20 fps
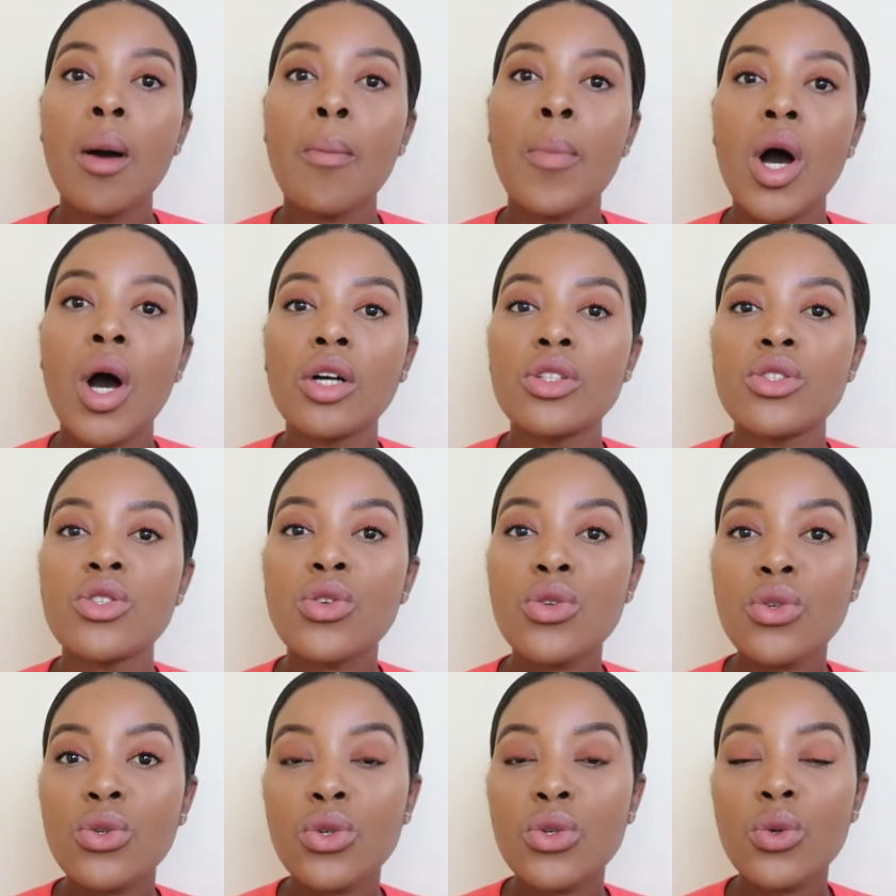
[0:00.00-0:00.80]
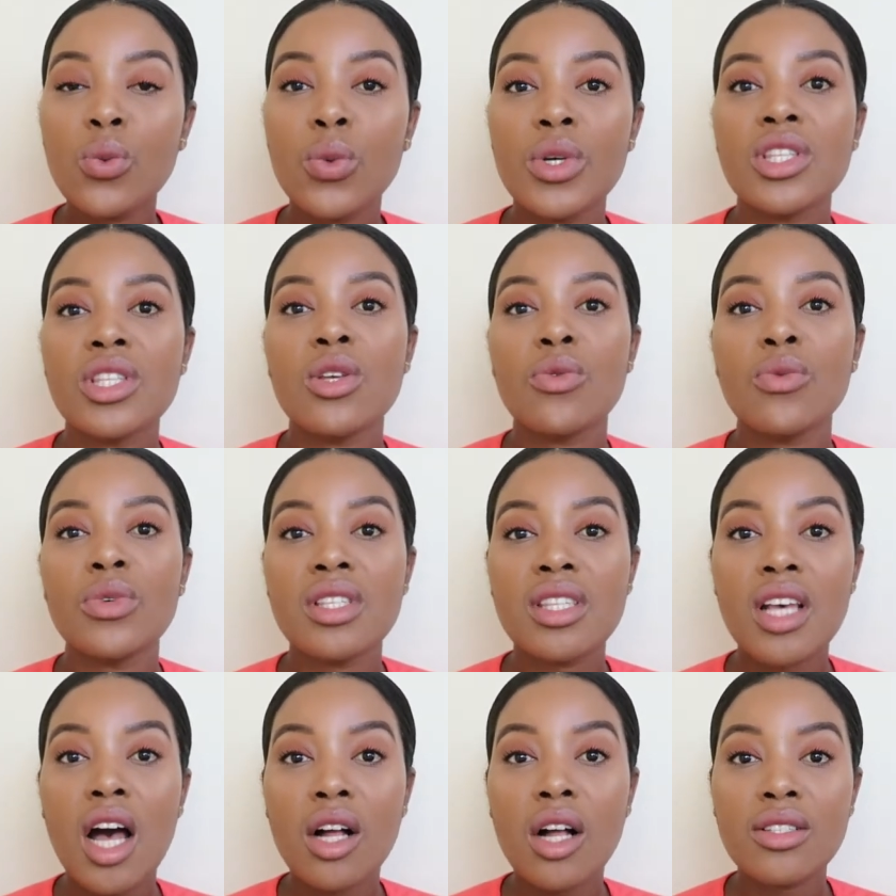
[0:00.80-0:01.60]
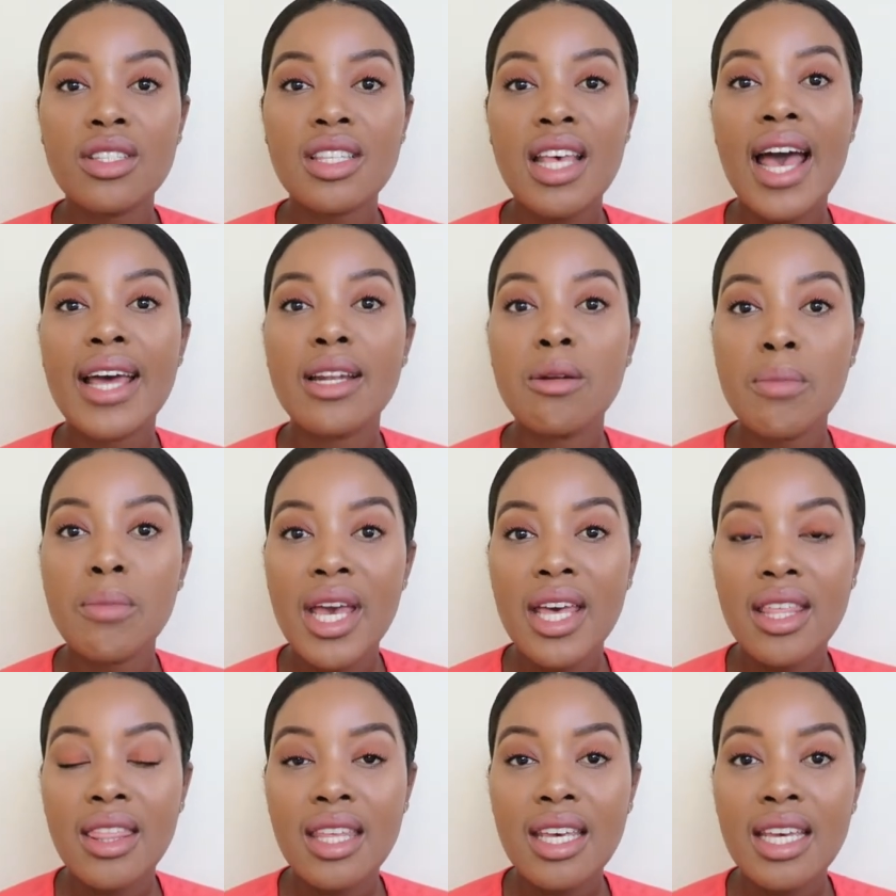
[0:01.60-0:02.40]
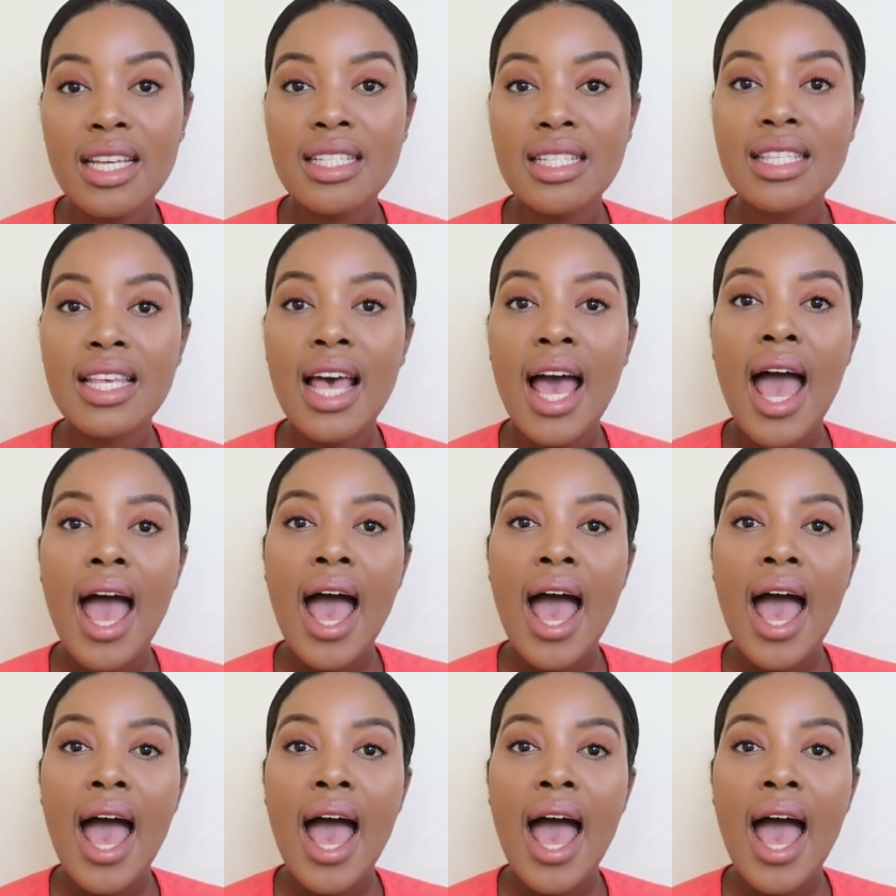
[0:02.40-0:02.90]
Part 2 was the results and methods,